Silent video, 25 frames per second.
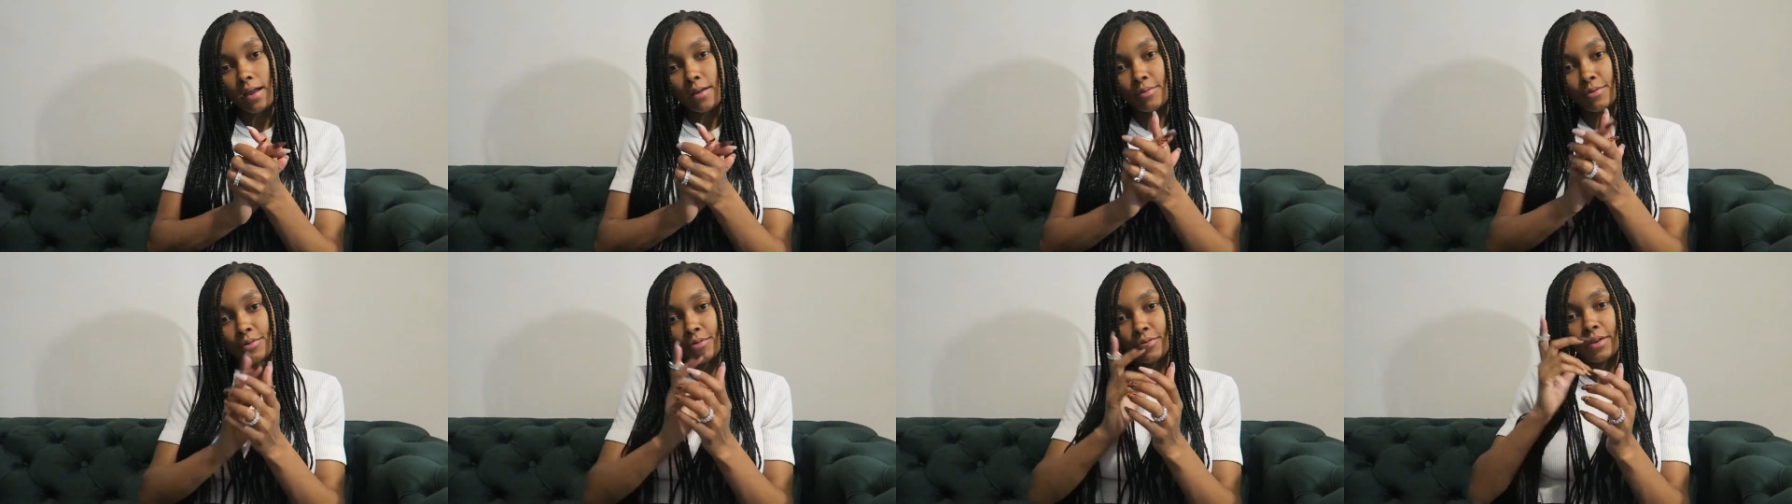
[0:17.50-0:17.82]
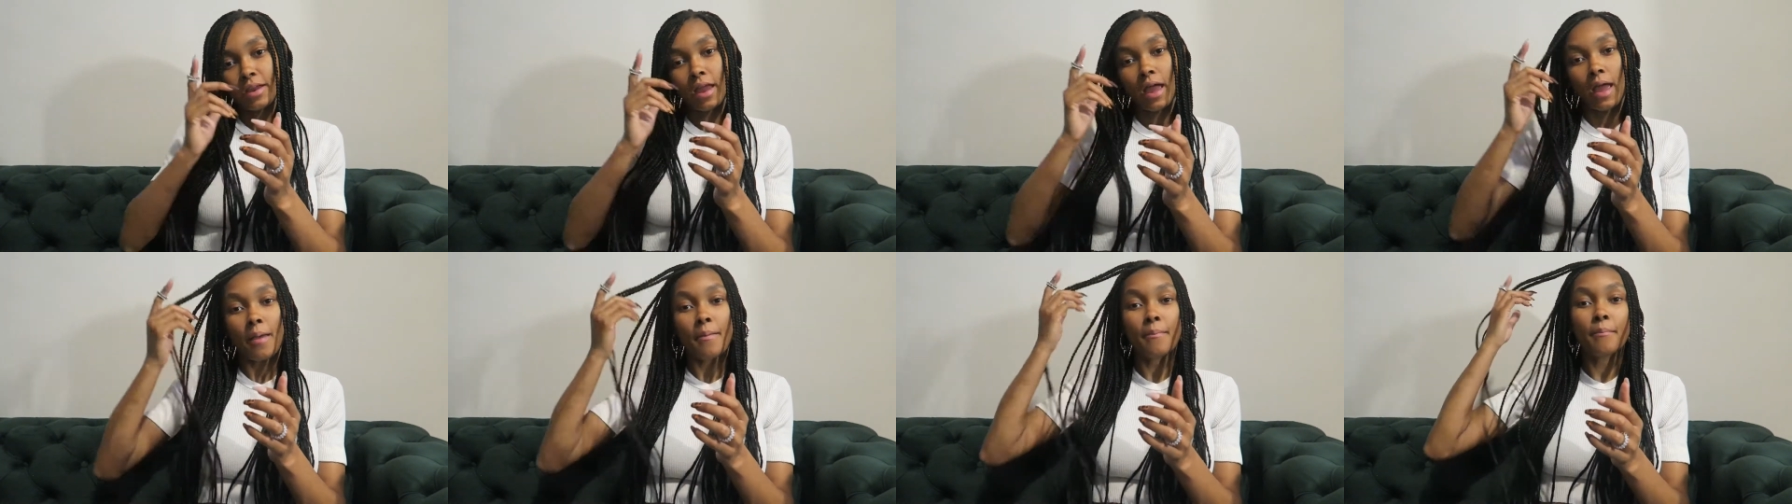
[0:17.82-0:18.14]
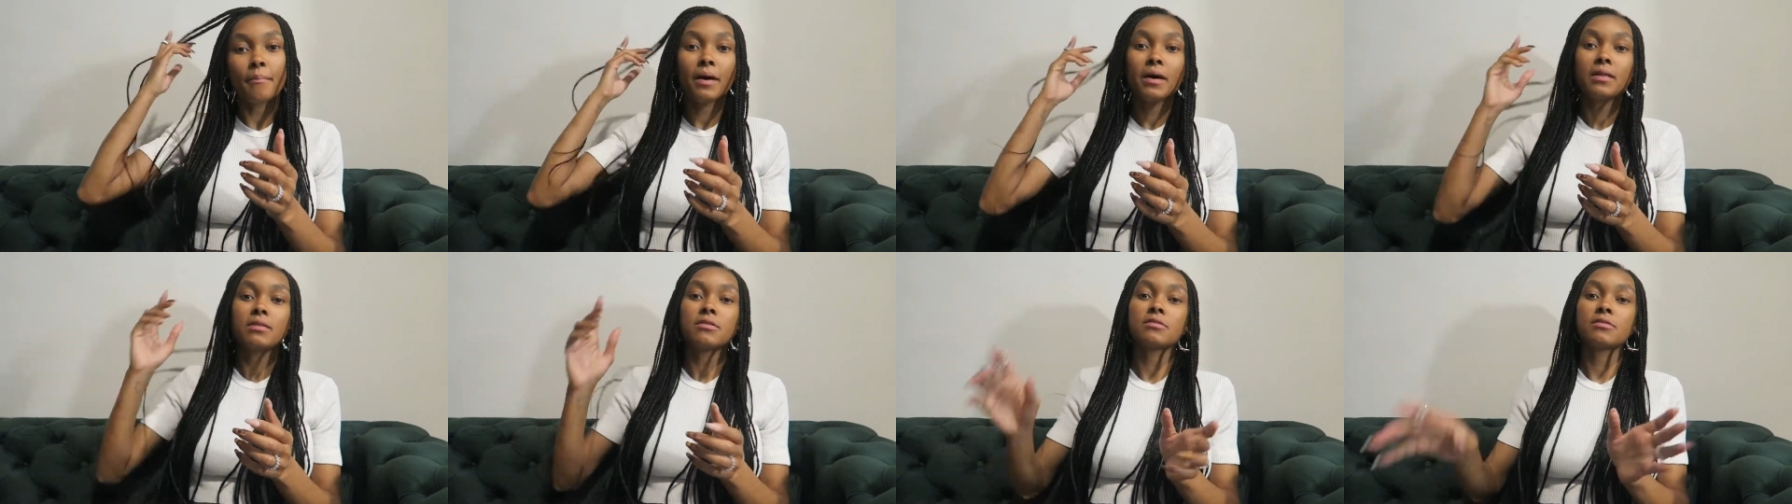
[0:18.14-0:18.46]
am doing a
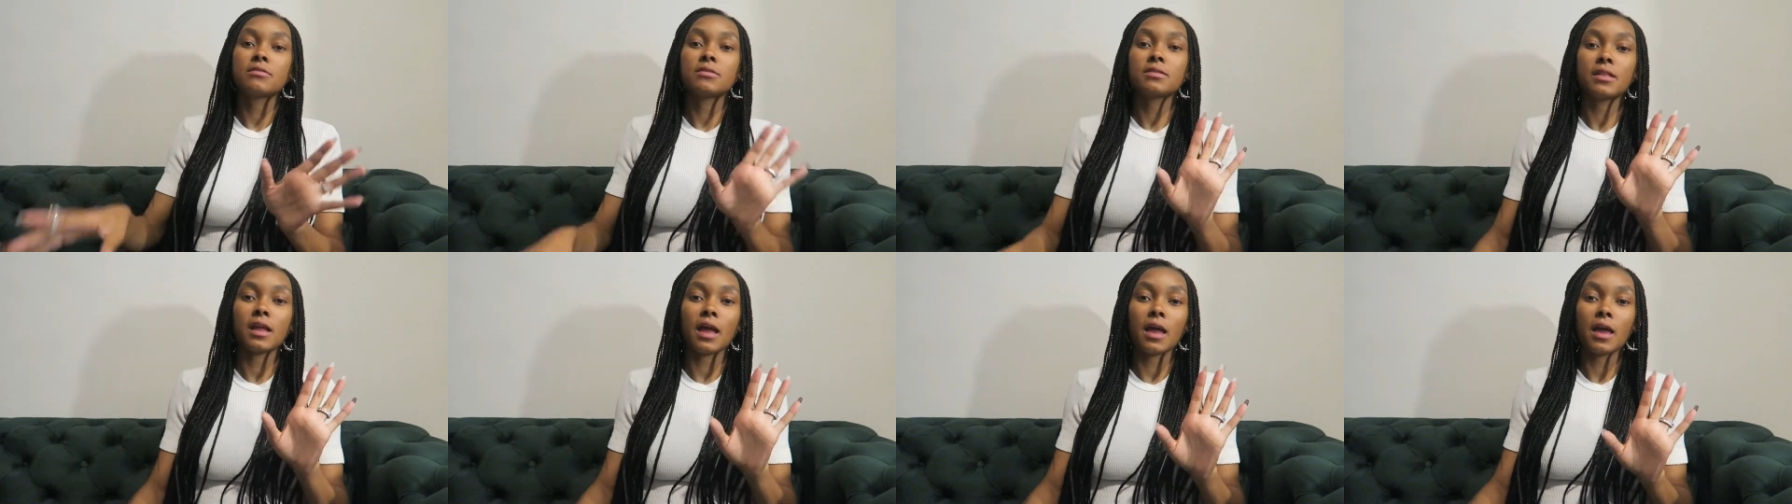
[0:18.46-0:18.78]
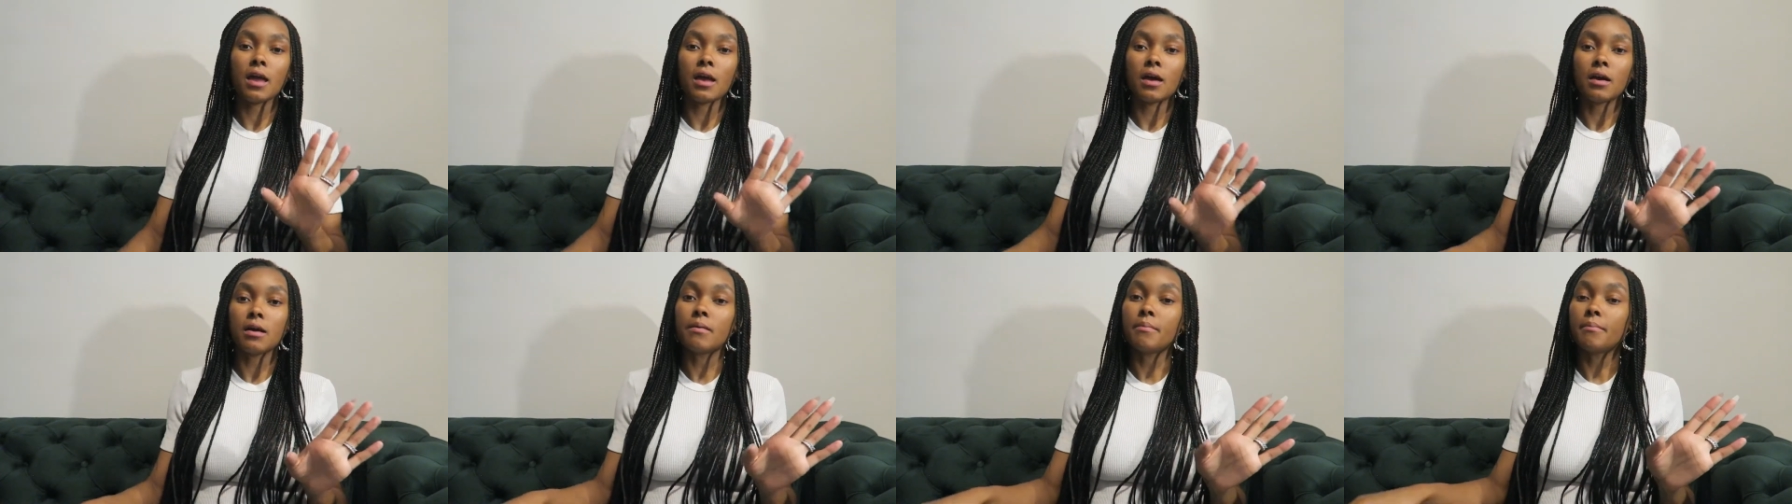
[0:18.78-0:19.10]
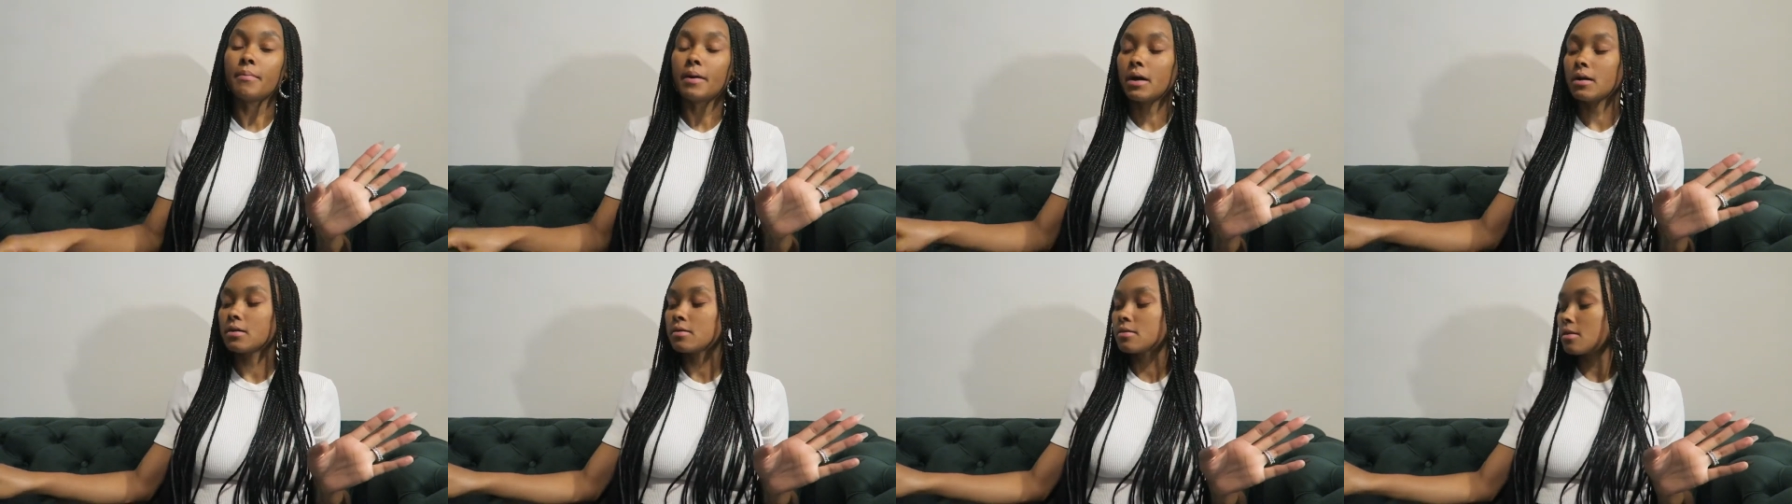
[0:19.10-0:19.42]
Mother's Day
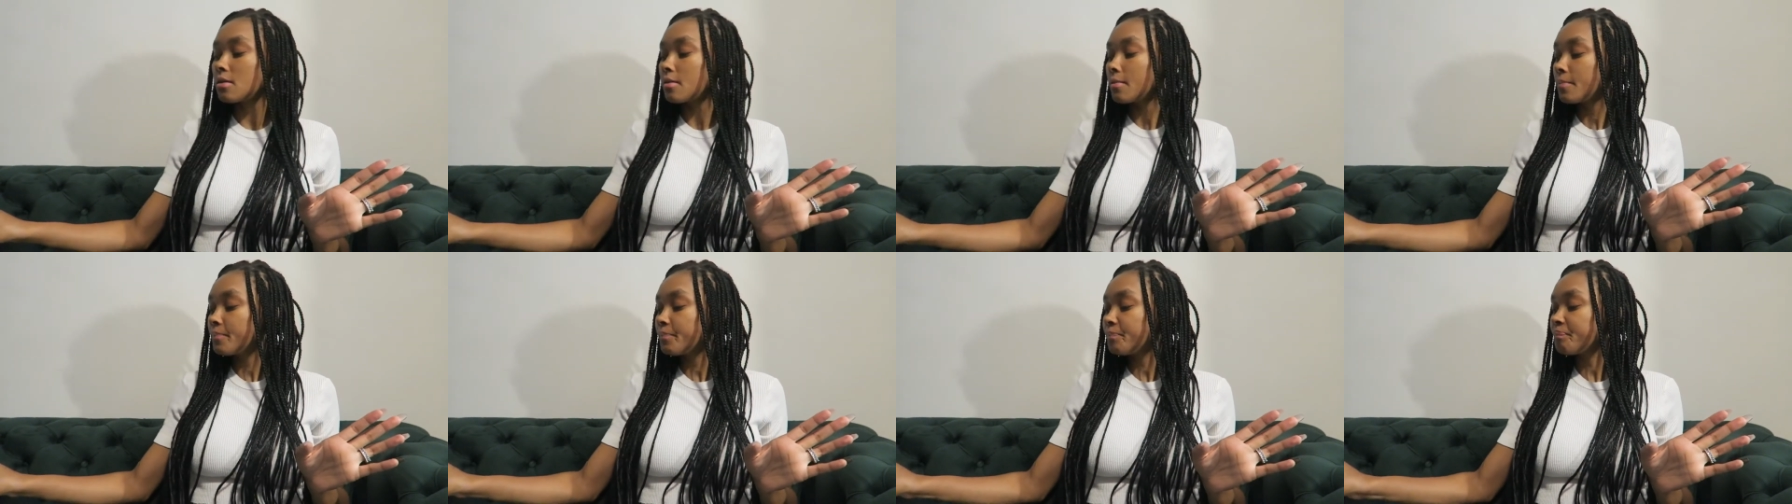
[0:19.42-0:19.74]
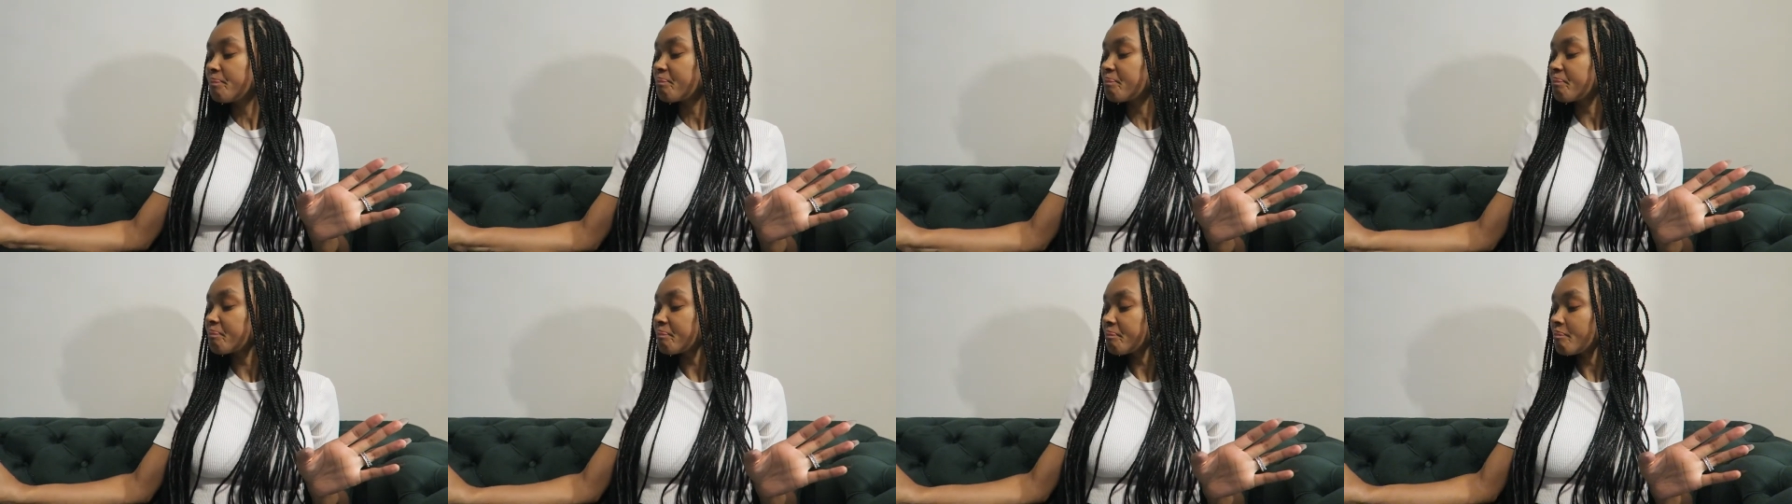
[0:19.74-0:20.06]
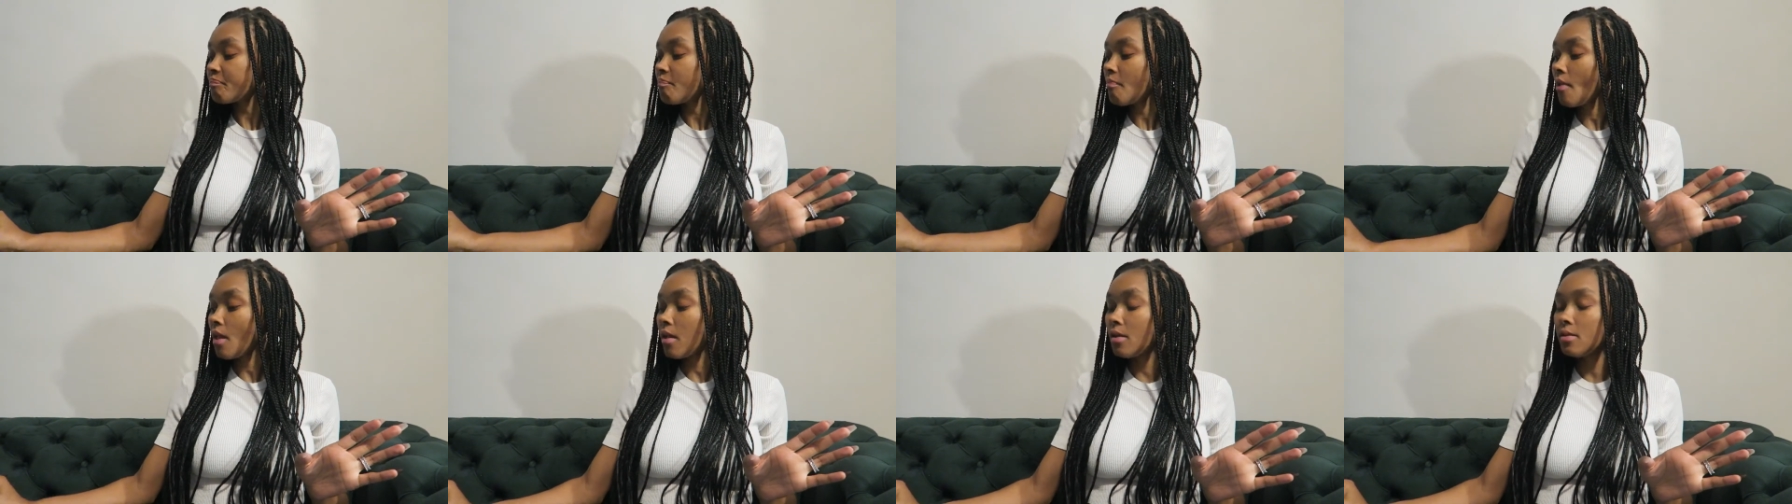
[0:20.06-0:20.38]

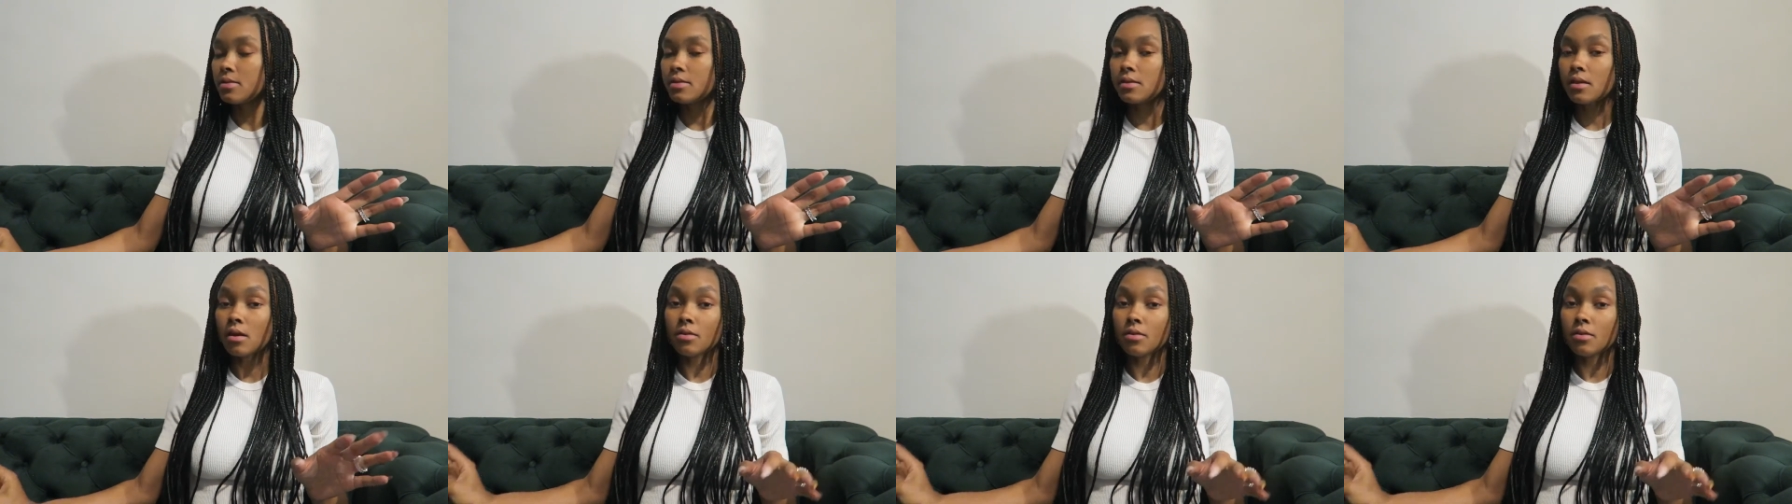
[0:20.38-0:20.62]
unboxing.